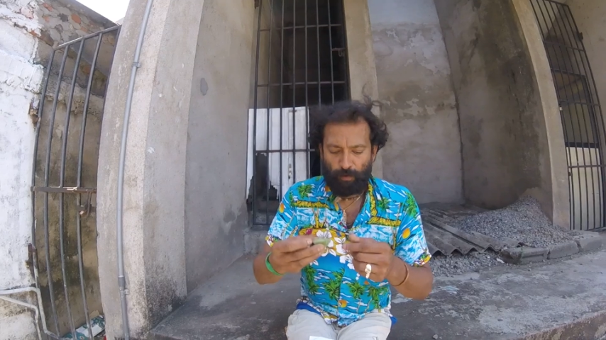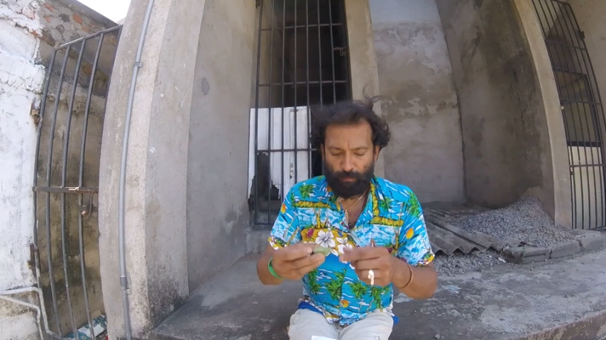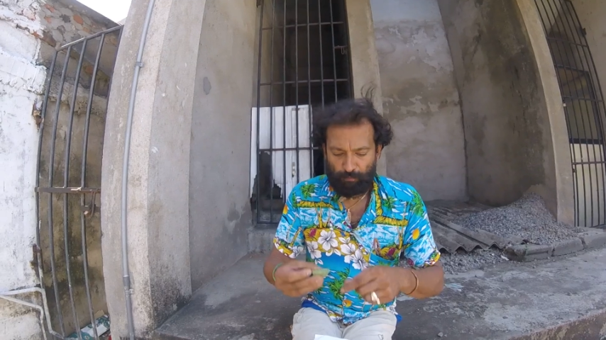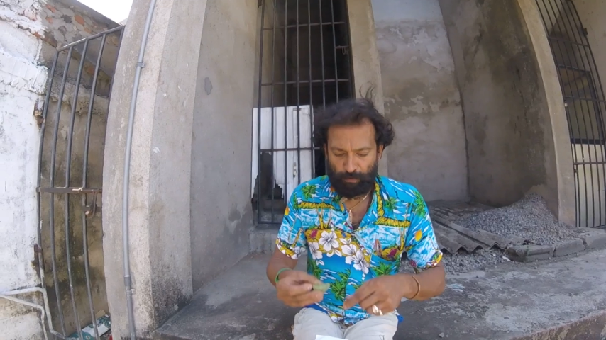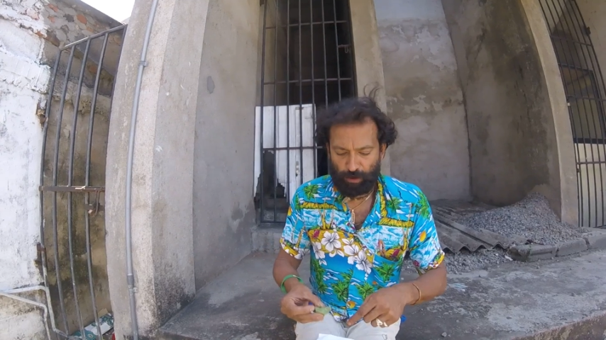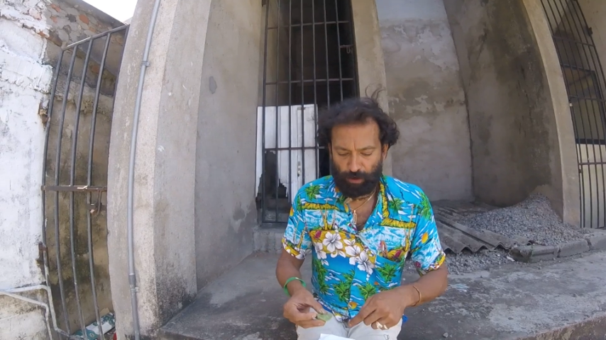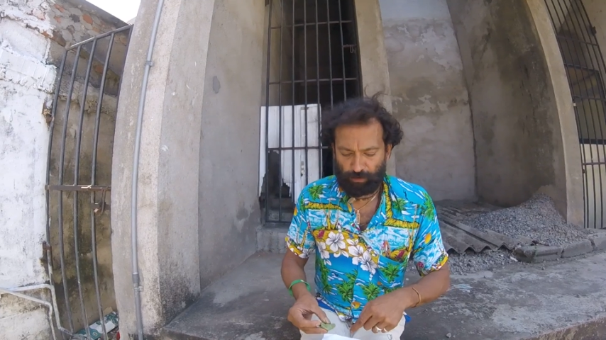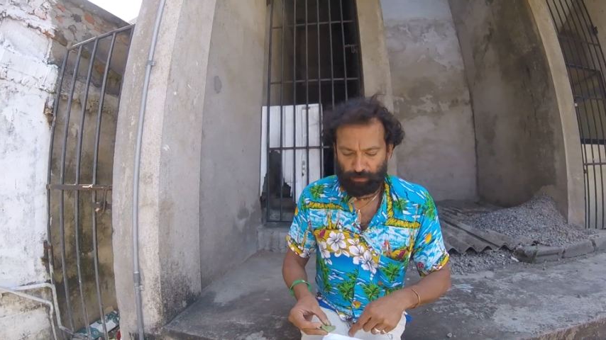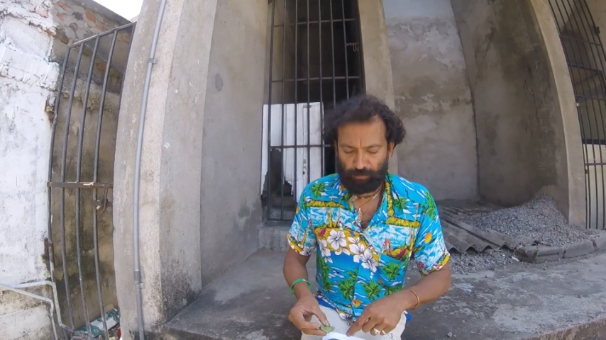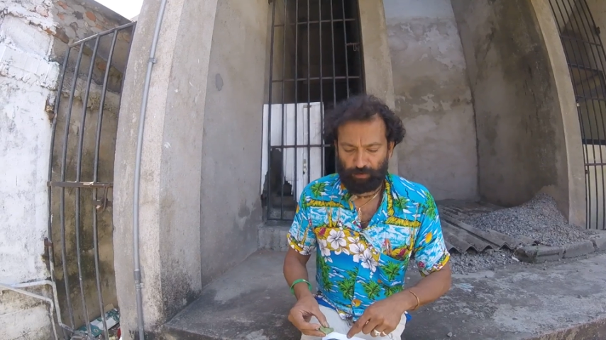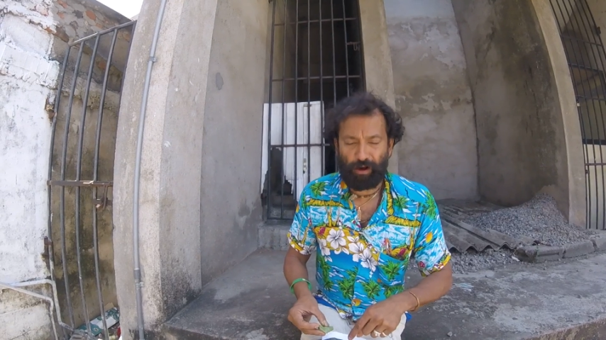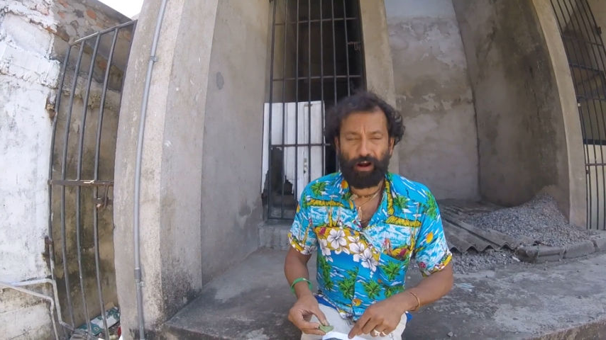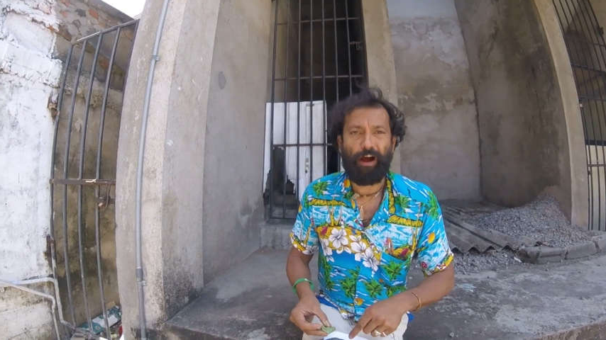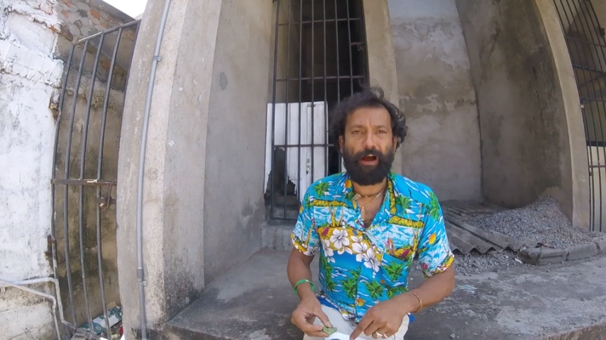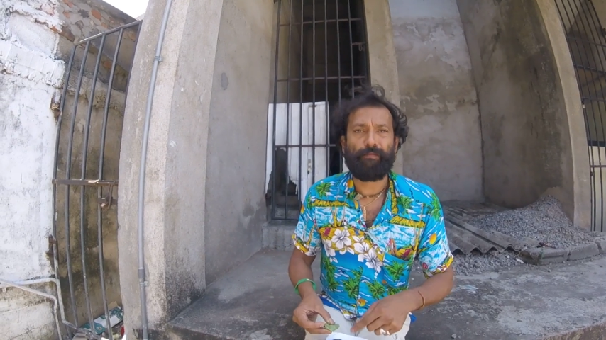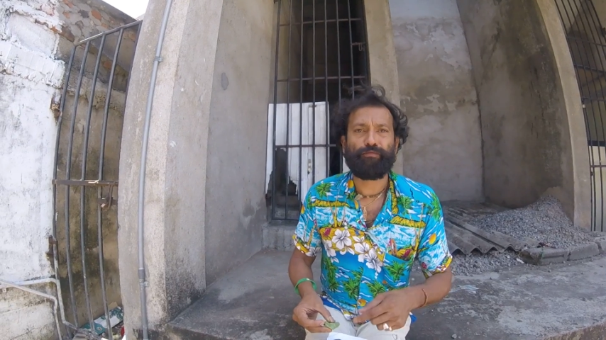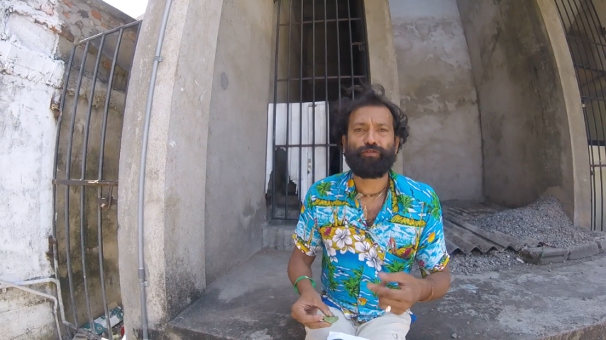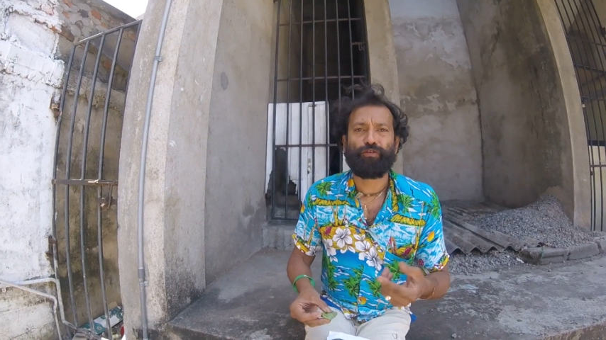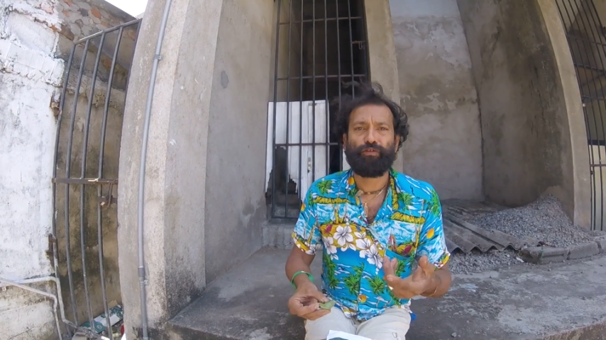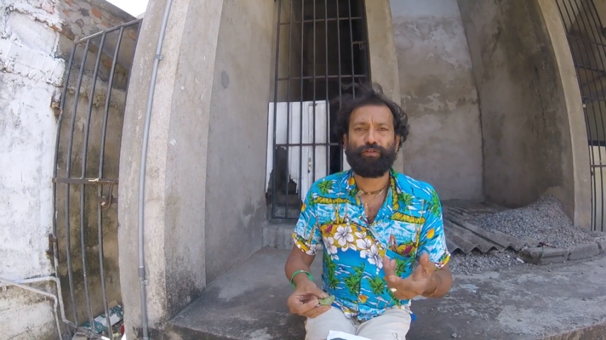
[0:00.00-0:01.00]
because of the
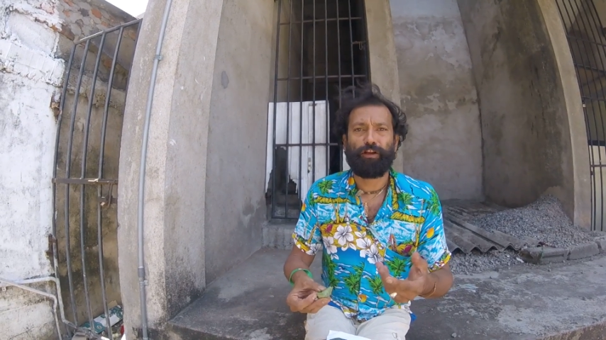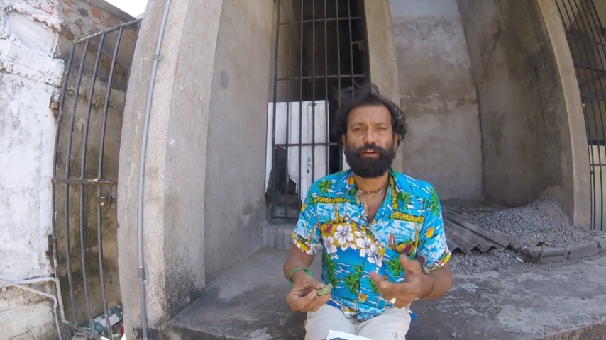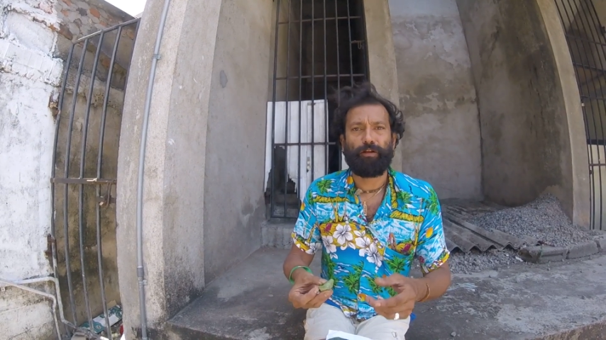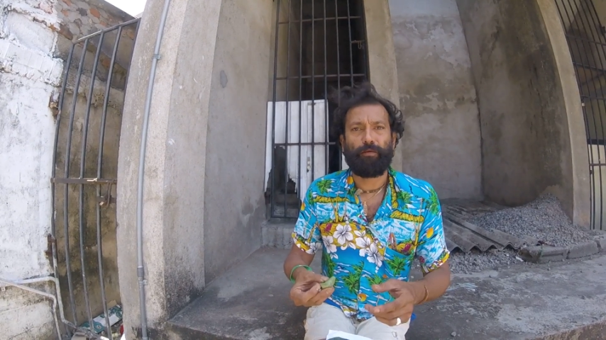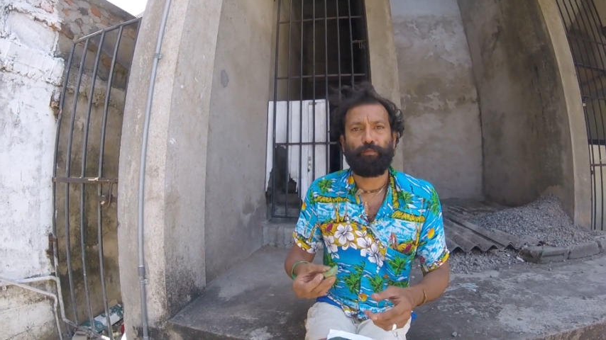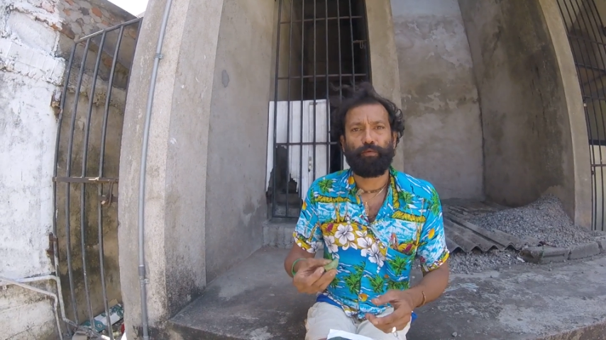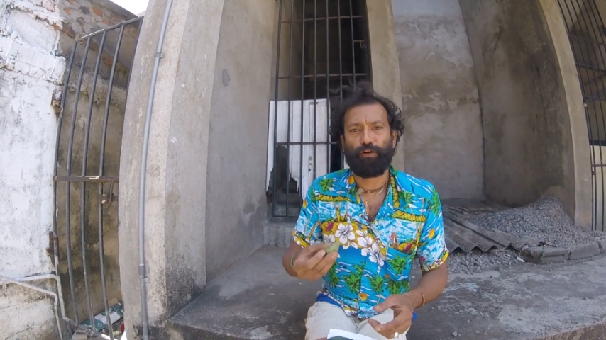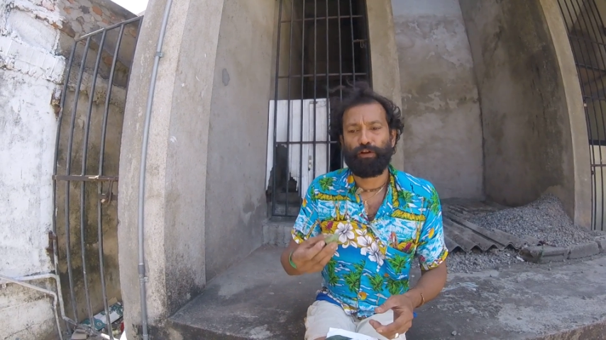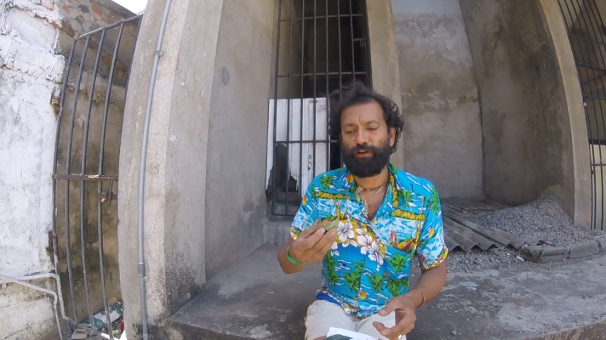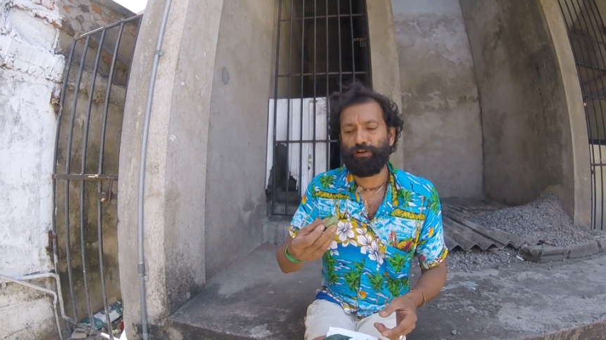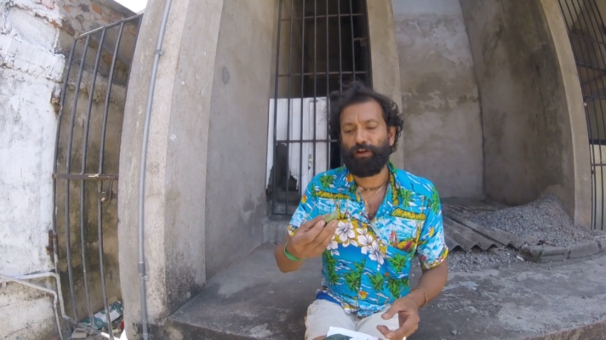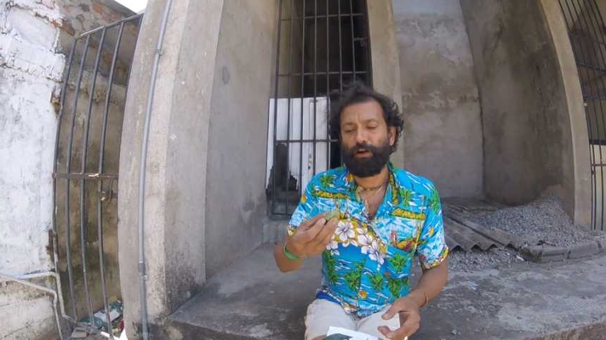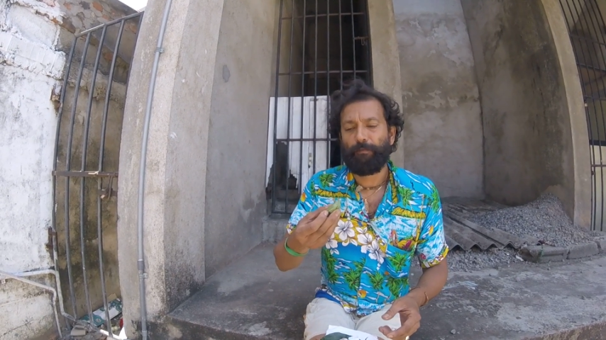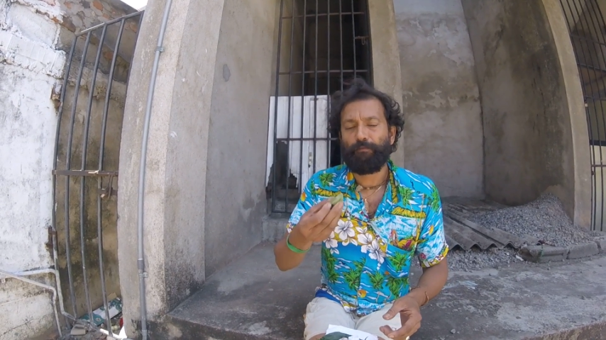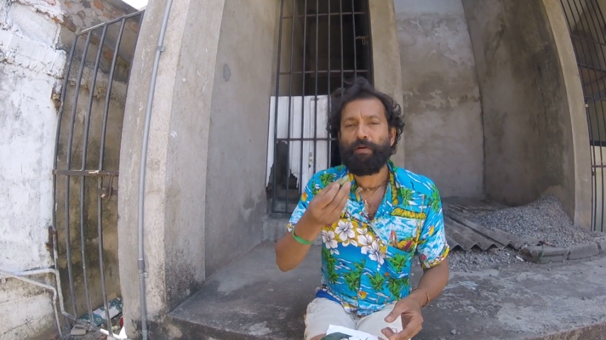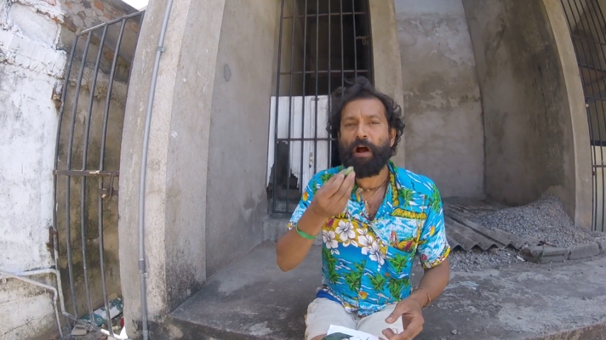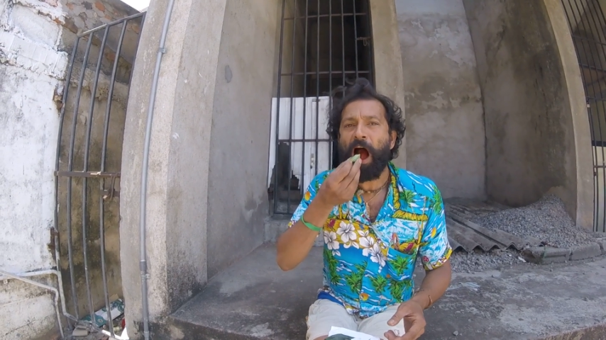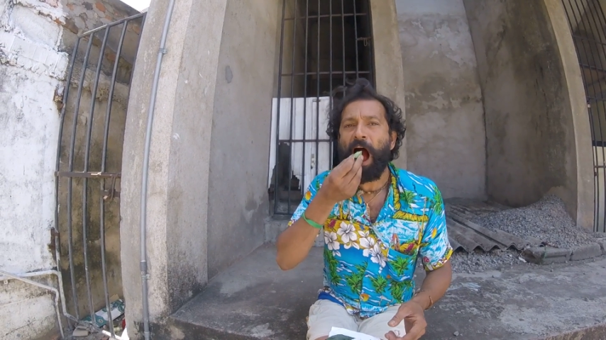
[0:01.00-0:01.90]
limestone that they put in there.